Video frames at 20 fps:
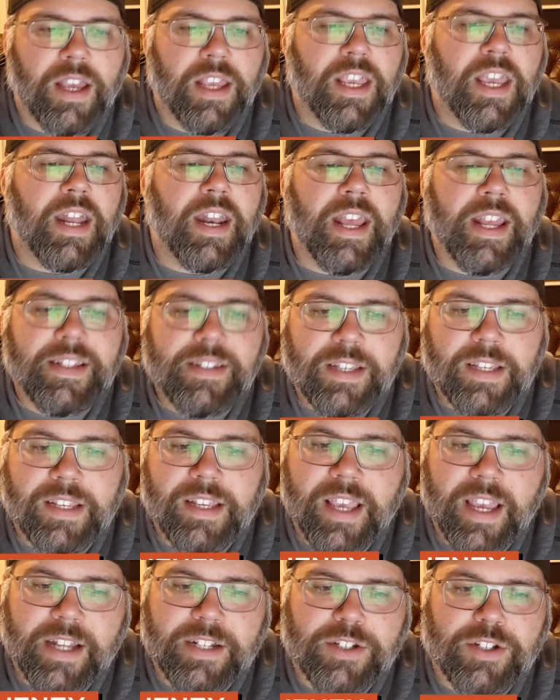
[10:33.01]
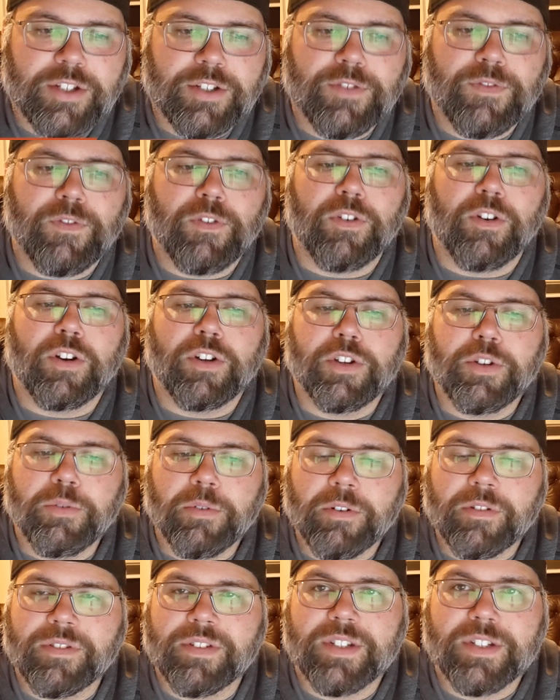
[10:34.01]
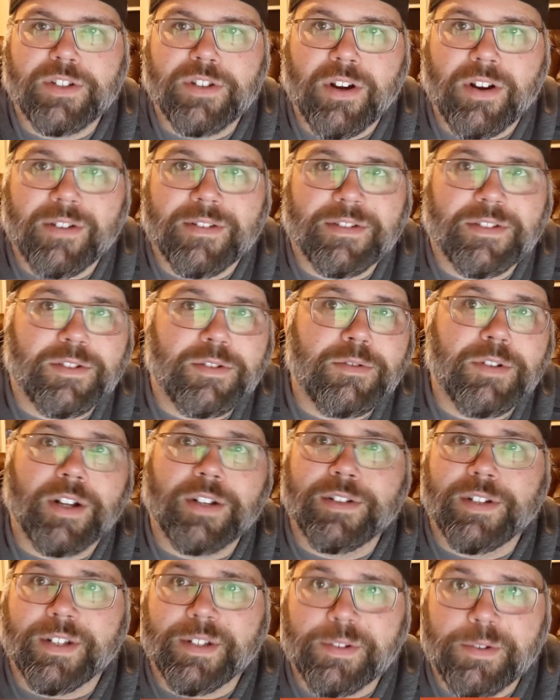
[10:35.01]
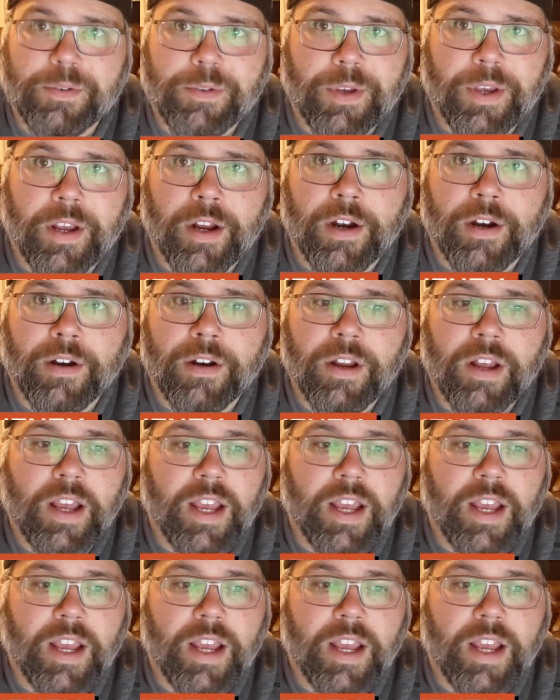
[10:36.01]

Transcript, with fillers: He had eighteen catches for two hundred six yards and two touchdowns through the air.